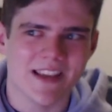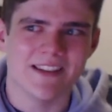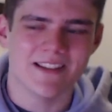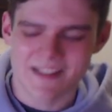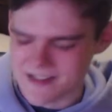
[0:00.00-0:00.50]

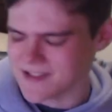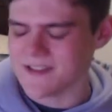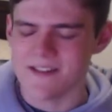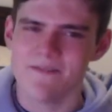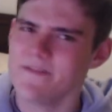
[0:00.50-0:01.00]
this
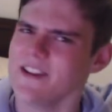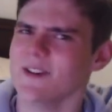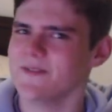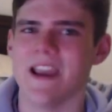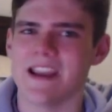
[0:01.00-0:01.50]
doesn't
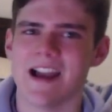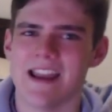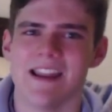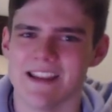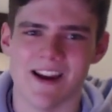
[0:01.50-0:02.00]
feel fake.
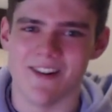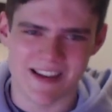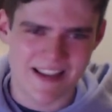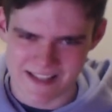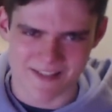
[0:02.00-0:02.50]

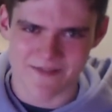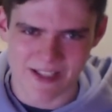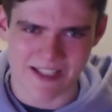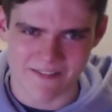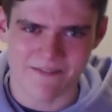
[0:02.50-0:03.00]
It doesn't feel
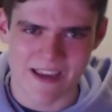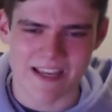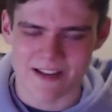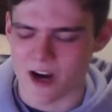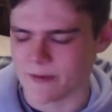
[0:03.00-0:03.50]
like a
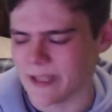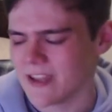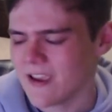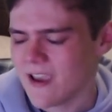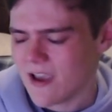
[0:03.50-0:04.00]
fake garment.
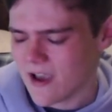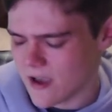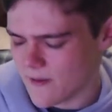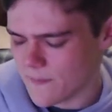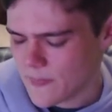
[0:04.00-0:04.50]

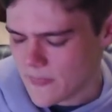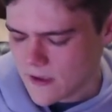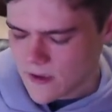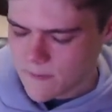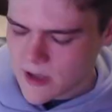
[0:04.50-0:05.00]

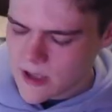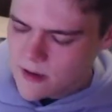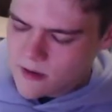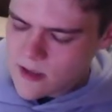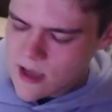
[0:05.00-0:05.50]

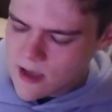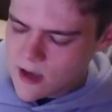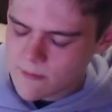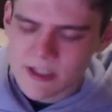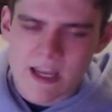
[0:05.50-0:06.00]
But yeah,
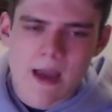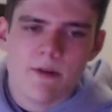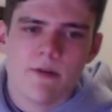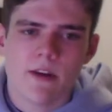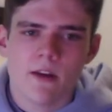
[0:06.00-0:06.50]
I'm really happy
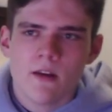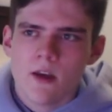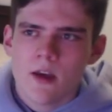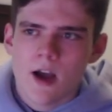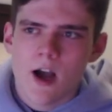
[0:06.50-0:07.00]
with it.
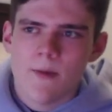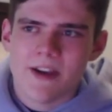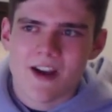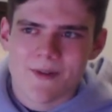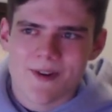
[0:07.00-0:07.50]
And
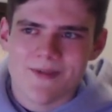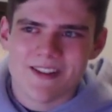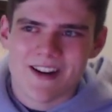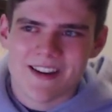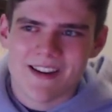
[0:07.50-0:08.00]
now I'm going to be
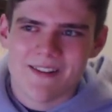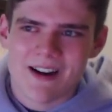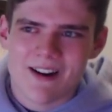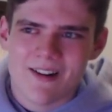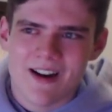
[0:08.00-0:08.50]
talking
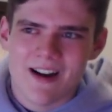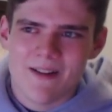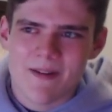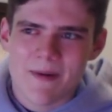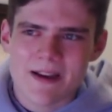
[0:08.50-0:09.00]
about
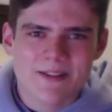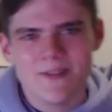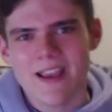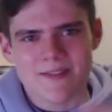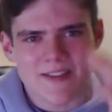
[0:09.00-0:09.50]
my past 2
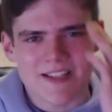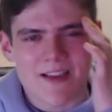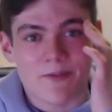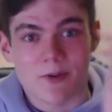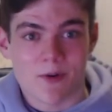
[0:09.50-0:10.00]
days, because I
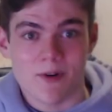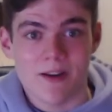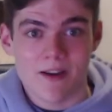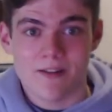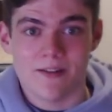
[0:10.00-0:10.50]
haven't recorded
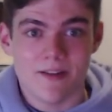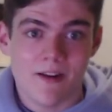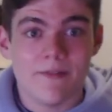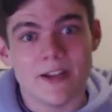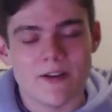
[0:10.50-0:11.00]

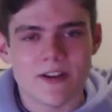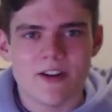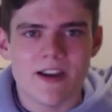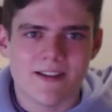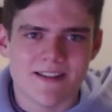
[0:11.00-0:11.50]
a video
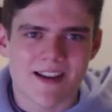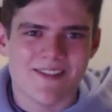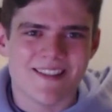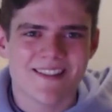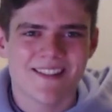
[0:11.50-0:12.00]
yesterday, because I was,